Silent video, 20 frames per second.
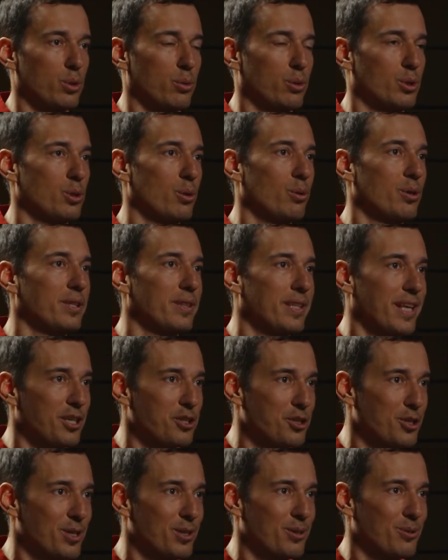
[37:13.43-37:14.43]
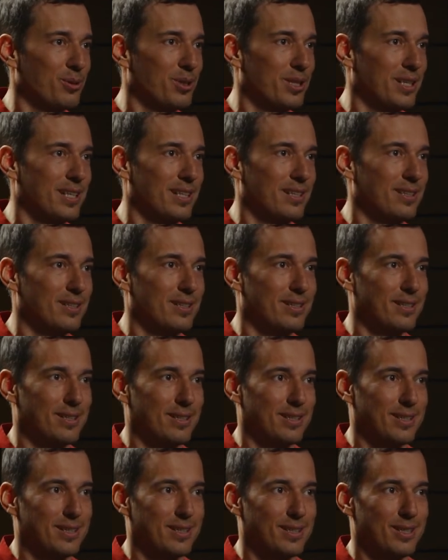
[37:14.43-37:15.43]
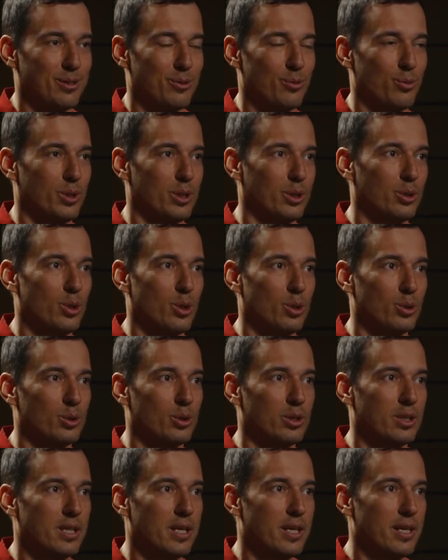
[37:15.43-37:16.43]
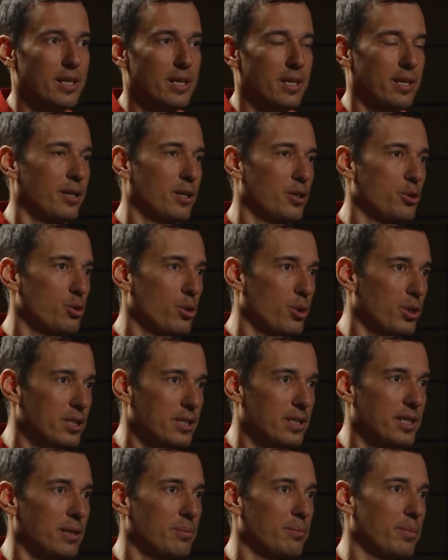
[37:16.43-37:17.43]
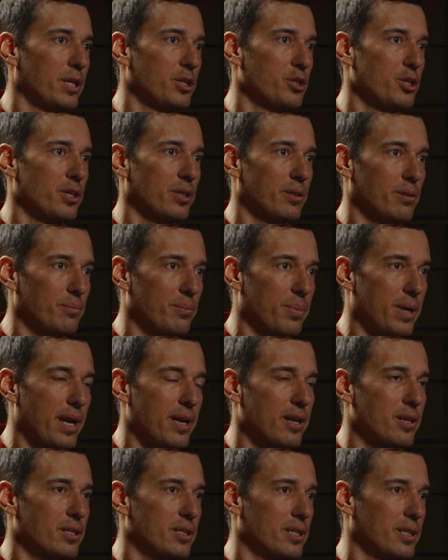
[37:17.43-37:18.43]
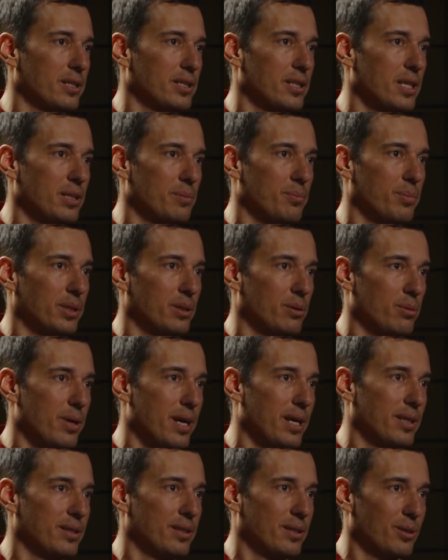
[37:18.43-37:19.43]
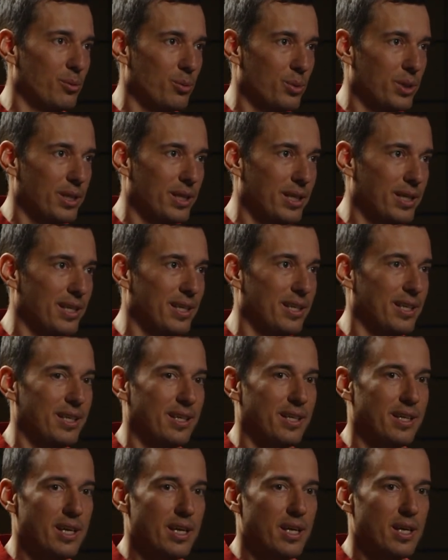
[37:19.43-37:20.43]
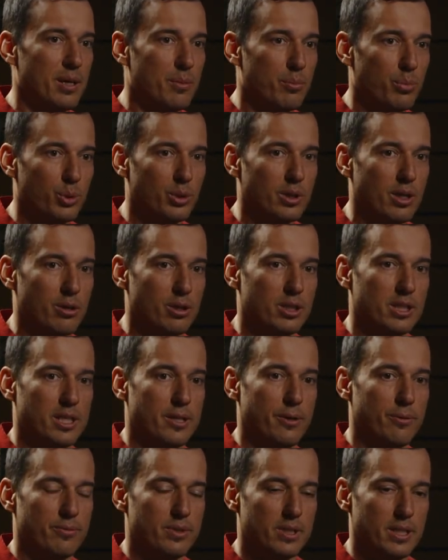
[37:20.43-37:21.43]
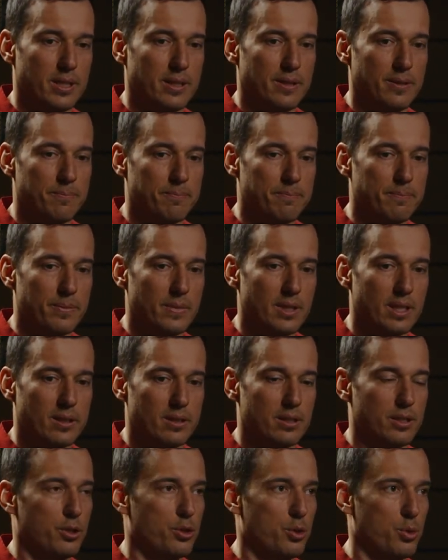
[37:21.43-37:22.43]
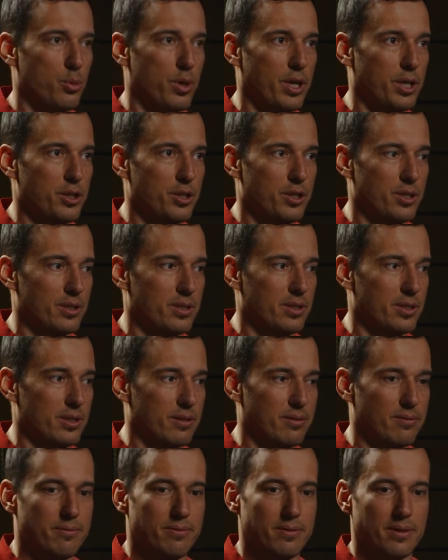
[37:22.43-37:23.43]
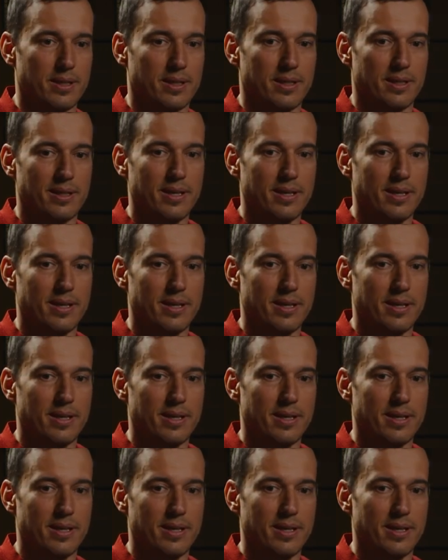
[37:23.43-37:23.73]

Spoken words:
So it's only natural that we don't rejoice that much in prior success, but rather we put ourselves in situations of